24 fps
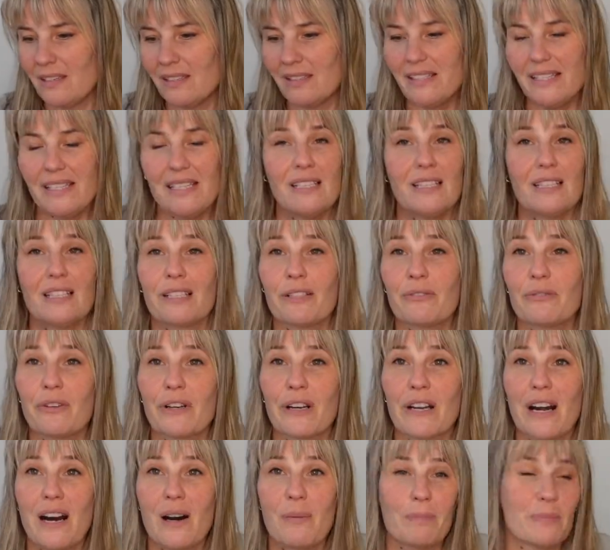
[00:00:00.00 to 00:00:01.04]
Didn't look for
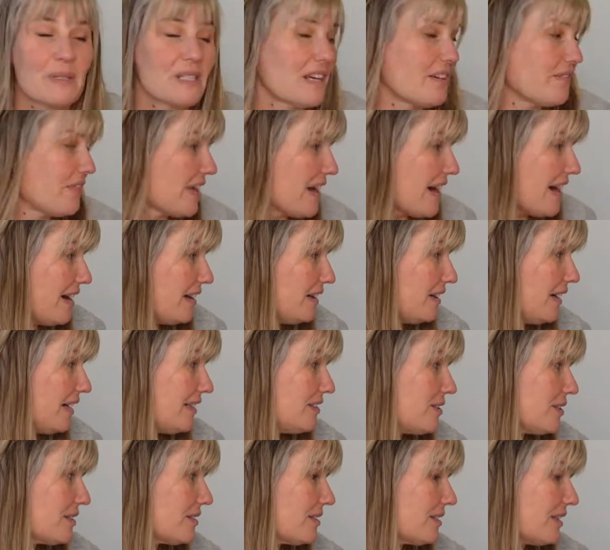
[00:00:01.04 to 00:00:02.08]
comps on that. I
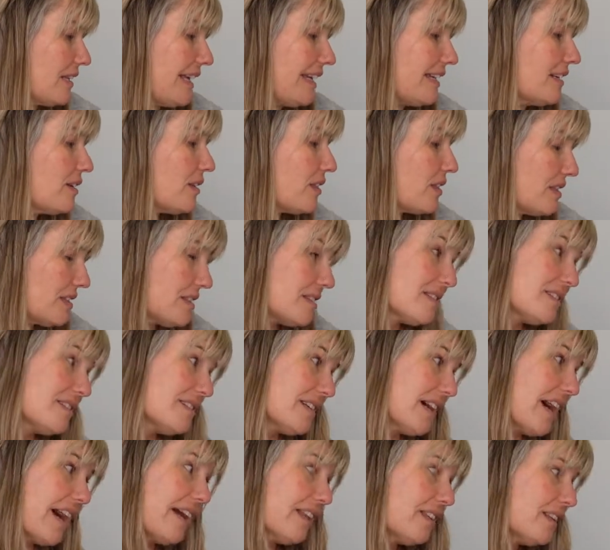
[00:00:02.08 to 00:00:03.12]
just like this
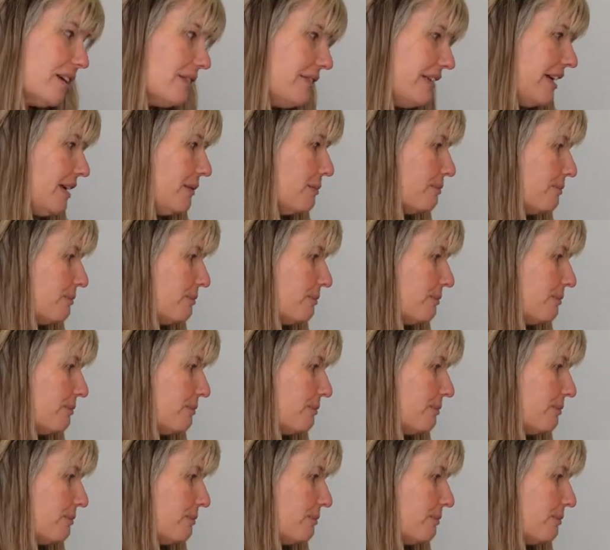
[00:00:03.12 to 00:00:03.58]
style of it.